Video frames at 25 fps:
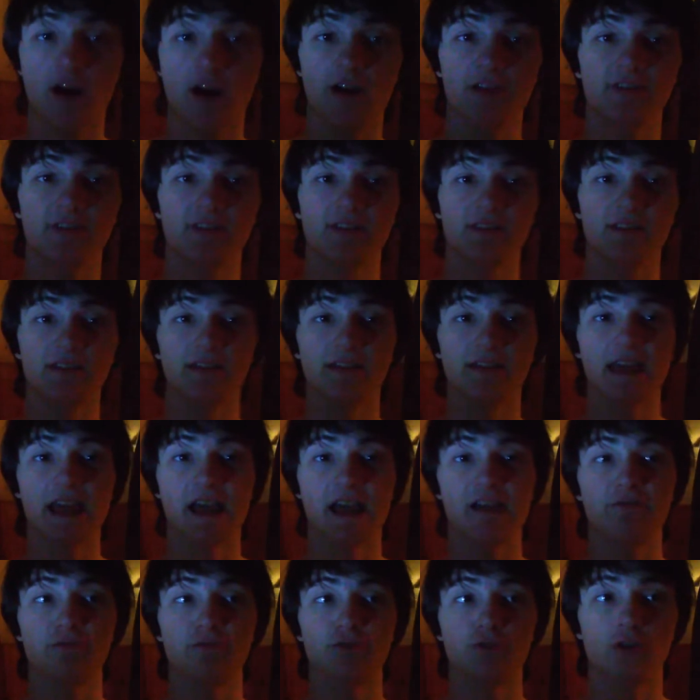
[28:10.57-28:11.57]
constantly
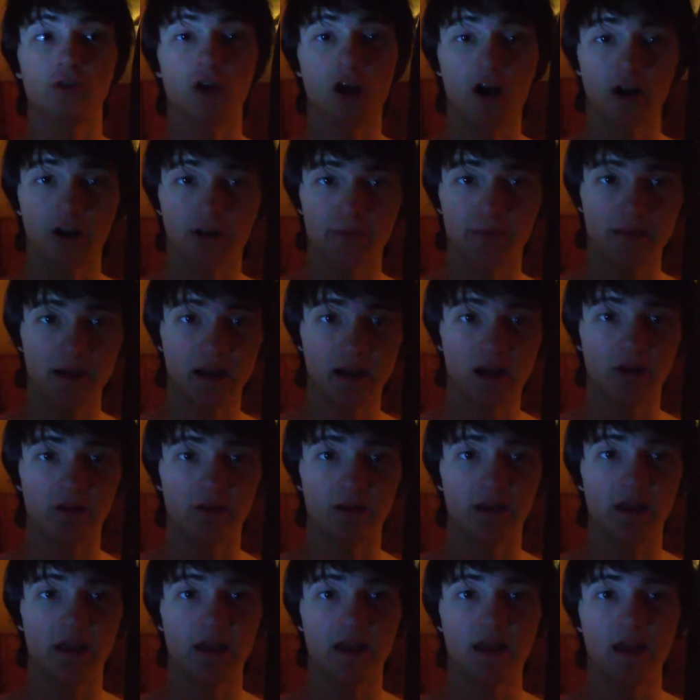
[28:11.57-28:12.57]
have to talk
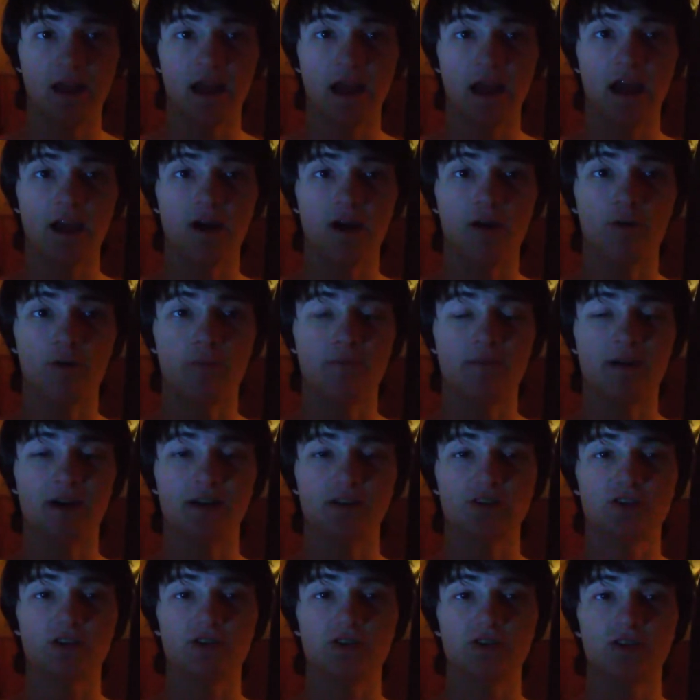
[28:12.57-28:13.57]
about how
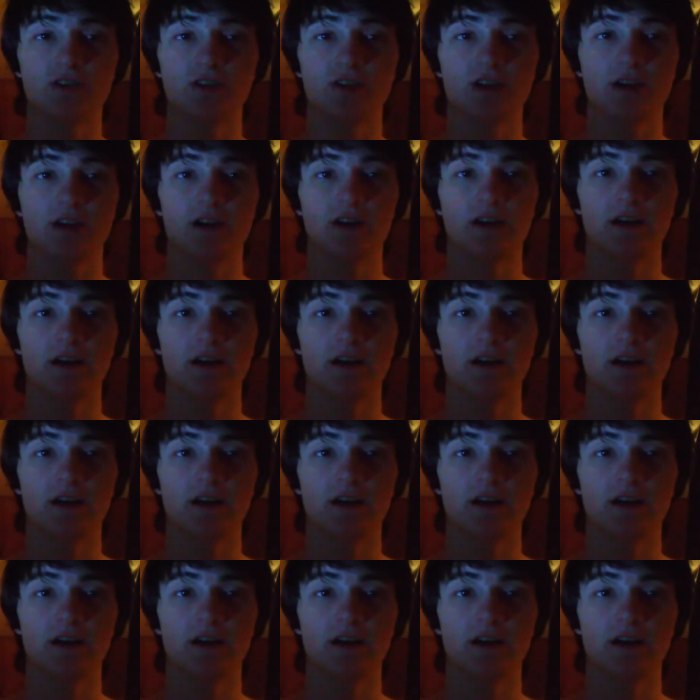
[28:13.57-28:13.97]
much